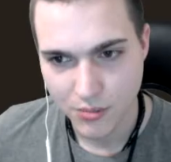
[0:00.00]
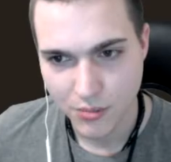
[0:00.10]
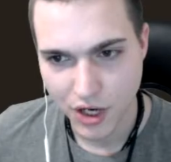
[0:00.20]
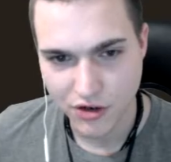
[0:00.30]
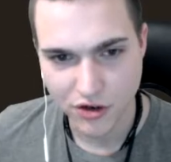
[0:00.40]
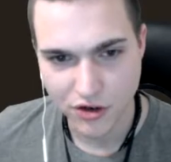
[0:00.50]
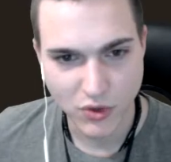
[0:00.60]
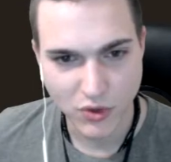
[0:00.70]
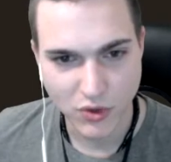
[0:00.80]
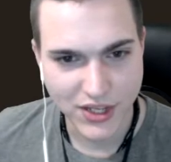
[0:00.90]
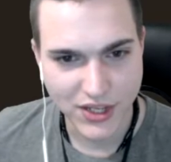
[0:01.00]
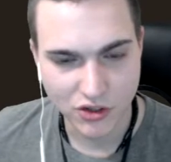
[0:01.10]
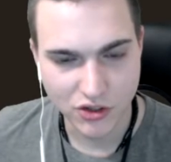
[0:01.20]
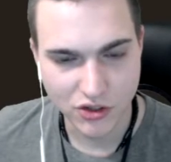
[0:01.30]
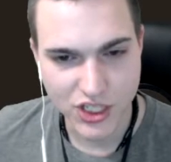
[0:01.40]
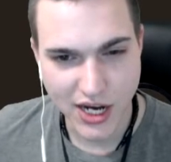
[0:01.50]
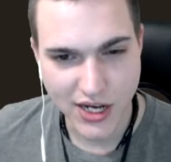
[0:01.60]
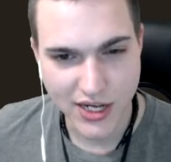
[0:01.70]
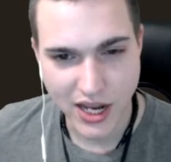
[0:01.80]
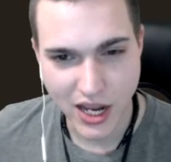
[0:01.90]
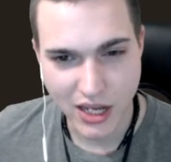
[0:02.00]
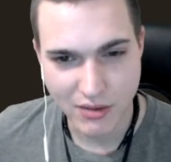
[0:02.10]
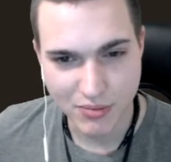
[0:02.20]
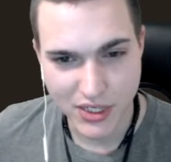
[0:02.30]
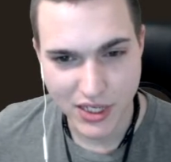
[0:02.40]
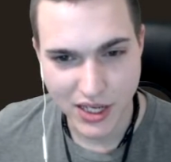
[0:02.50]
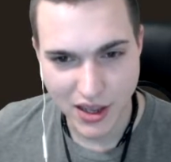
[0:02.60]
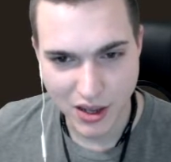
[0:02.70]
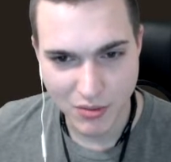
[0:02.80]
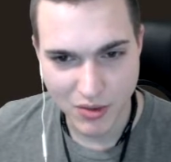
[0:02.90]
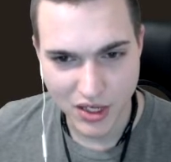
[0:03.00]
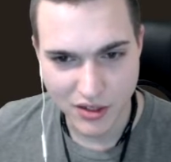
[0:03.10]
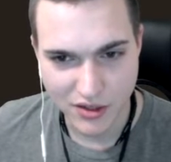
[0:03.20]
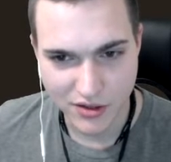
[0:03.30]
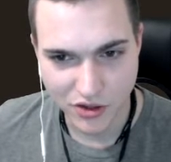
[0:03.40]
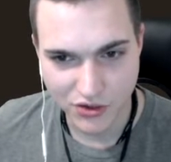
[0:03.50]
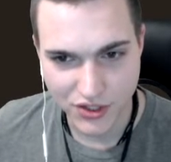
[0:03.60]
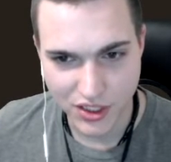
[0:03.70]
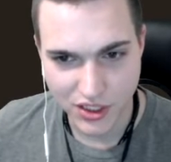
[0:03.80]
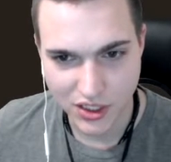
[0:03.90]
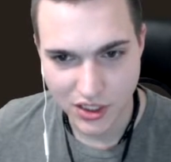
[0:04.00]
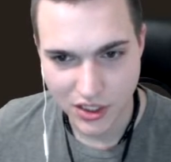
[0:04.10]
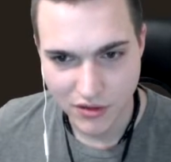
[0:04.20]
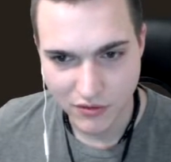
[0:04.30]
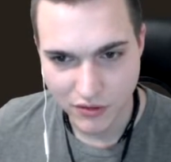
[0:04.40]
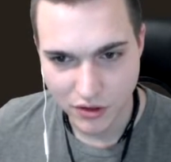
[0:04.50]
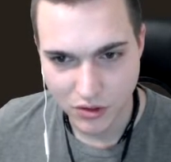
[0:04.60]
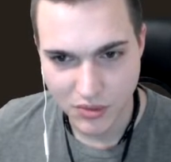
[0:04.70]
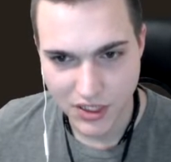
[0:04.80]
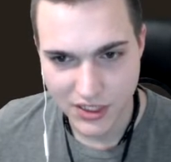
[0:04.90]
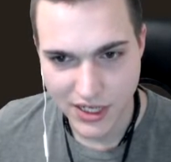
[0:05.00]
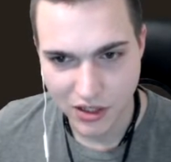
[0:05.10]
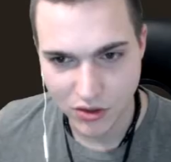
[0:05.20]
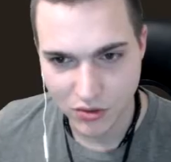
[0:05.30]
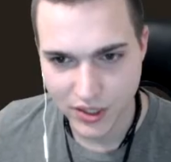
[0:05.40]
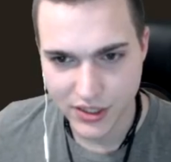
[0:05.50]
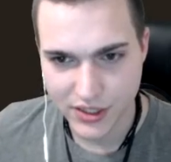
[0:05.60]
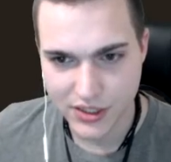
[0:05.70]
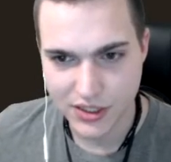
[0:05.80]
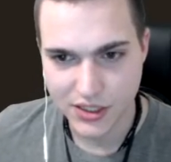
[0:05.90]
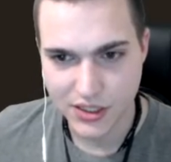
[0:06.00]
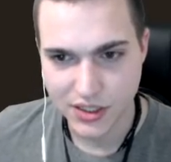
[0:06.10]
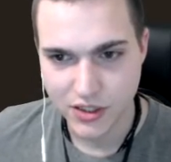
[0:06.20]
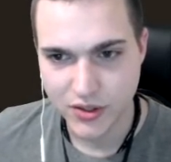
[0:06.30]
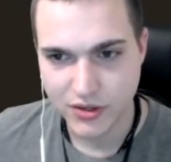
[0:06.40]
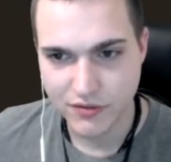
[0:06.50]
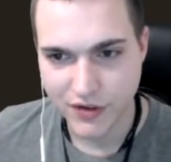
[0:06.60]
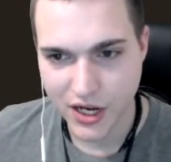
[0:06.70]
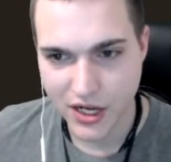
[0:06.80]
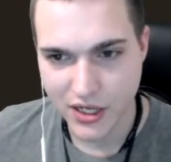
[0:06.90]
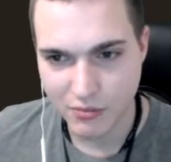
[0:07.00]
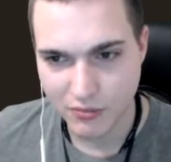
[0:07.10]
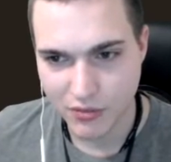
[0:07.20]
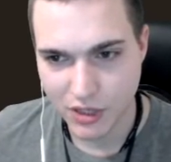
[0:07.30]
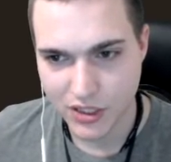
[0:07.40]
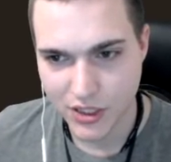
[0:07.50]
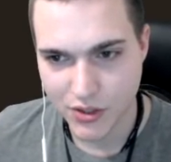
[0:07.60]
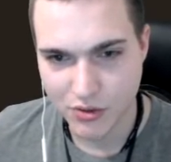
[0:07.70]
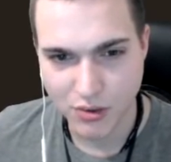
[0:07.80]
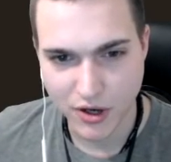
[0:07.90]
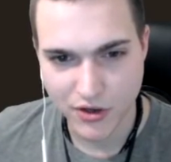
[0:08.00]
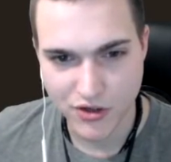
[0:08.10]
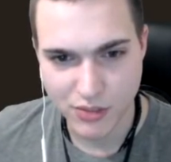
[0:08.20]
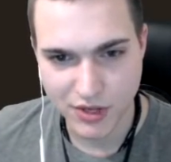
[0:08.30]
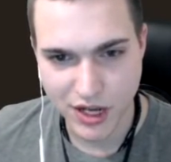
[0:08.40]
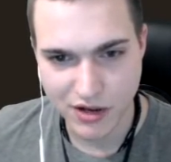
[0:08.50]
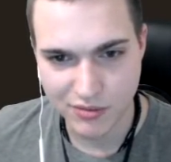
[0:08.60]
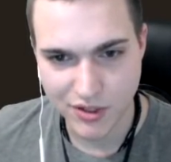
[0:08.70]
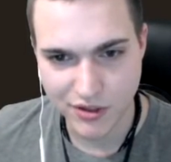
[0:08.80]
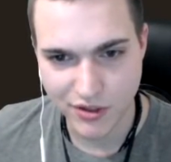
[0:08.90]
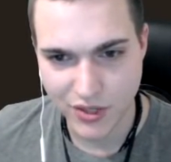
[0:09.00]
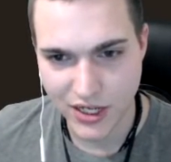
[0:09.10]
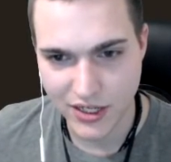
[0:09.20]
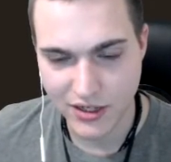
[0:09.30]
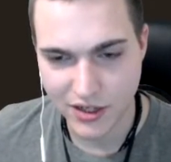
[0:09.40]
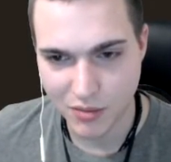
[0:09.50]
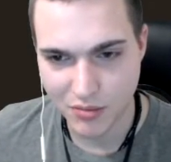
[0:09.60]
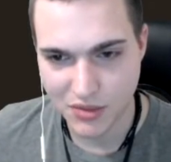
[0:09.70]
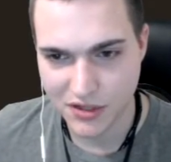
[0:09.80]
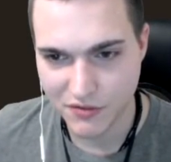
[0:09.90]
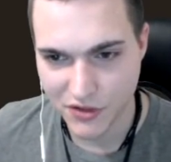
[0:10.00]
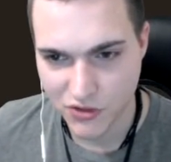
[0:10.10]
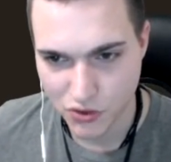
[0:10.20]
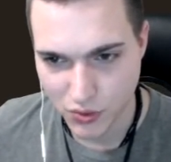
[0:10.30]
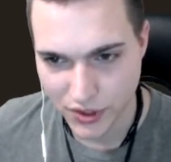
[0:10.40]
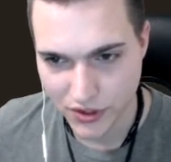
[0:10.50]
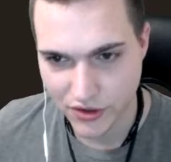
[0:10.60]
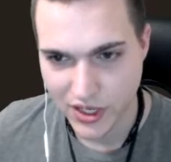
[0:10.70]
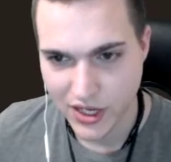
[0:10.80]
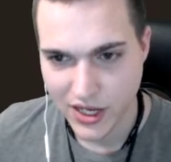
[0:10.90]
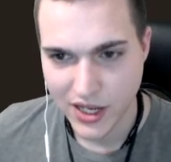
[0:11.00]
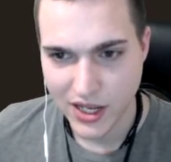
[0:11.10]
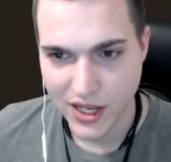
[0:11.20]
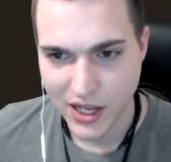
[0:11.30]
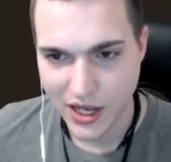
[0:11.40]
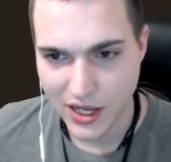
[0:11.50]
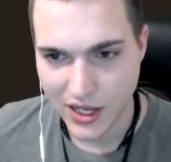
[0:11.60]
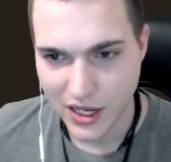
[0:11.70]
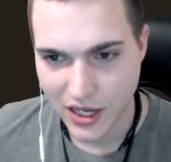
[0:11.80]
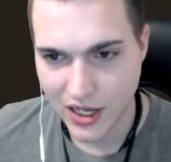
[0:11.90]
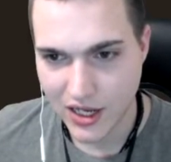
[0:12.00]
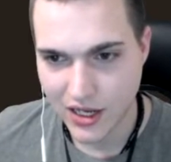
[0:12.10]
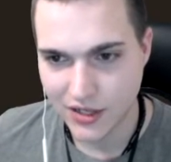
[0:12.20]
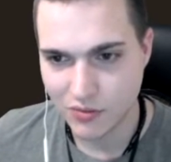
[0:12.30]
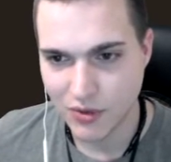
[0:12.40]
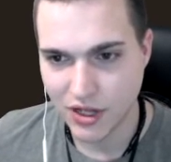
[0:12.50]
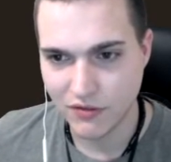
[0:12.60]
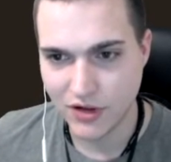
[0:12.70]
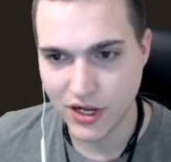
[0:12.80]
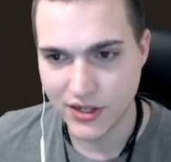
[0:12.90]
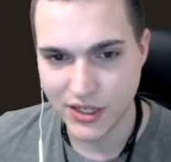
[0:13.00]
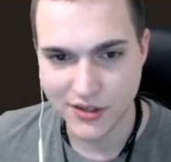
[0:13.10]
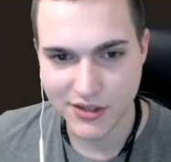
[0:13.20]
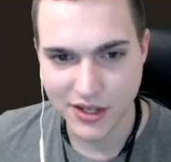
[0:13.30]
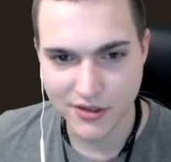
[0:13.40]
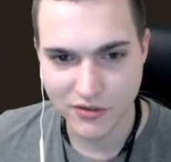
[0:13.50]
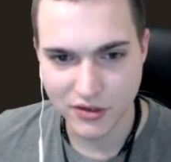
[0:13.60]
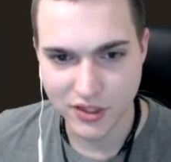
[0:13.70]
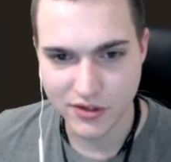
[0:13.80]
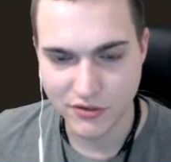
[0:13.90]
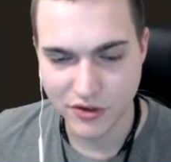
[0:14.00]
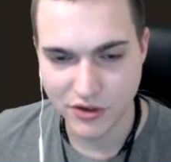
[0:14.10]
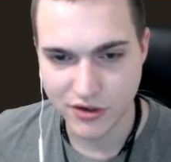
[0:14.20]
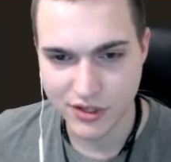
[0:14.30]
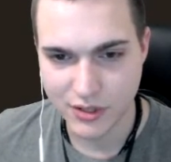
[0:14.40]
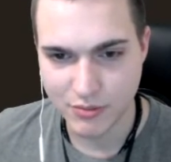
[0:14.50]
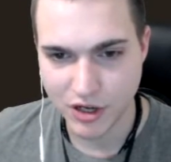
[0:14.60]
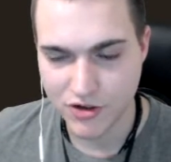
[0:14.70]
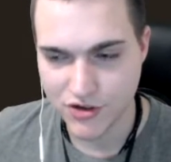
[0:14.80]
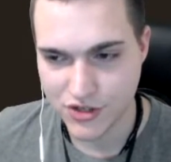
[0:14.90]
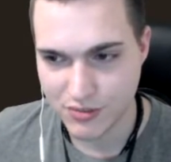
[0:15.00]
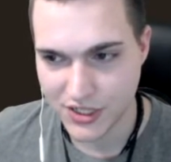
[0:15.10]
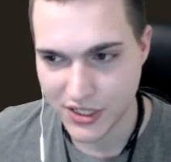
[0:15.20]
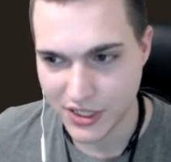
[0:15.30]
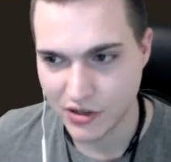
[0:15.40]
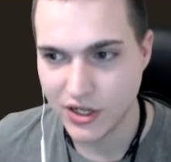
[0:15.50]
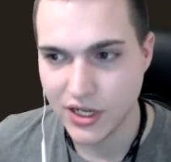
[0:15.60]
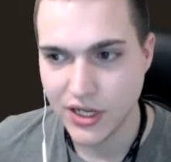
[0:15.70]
Partnered with technology giant IBM and consulting firm Deloitte, you can find continual partnership announcements located in the company's official Twitter, and as well find the extensive list of currency partnerships here.